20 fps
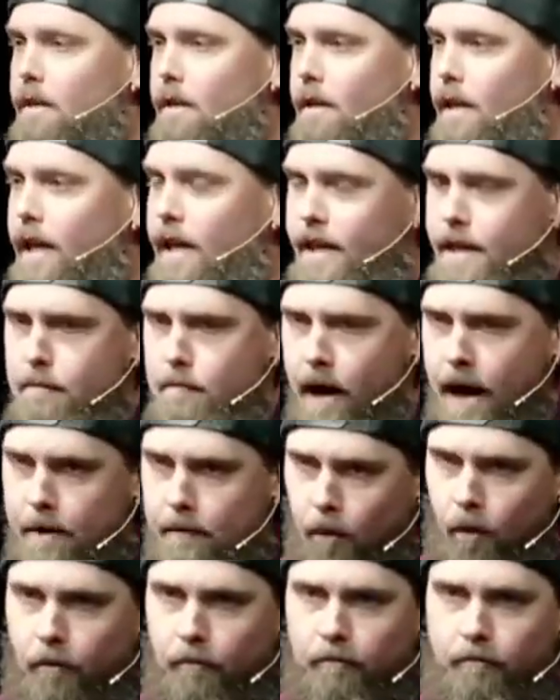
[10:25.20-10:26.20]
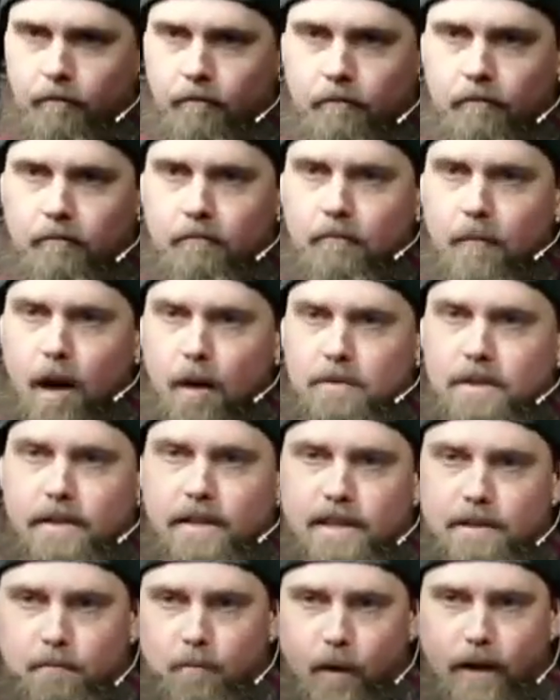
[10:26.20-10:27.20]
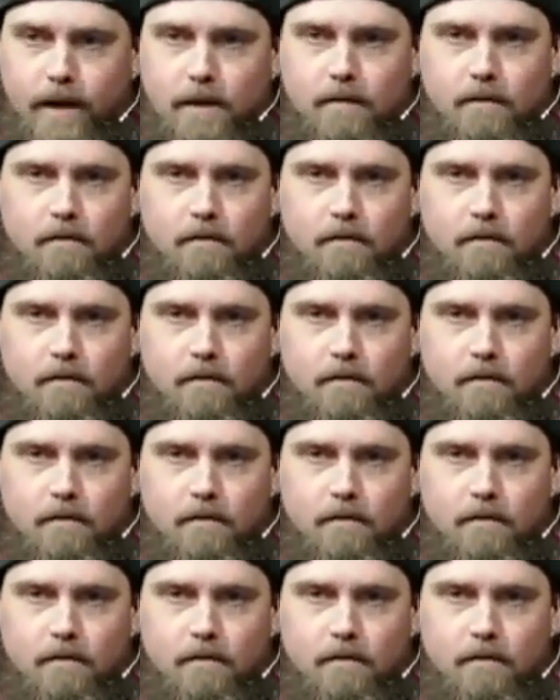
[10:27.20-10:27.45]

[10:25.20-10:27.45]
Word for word: in the Bible up to this point?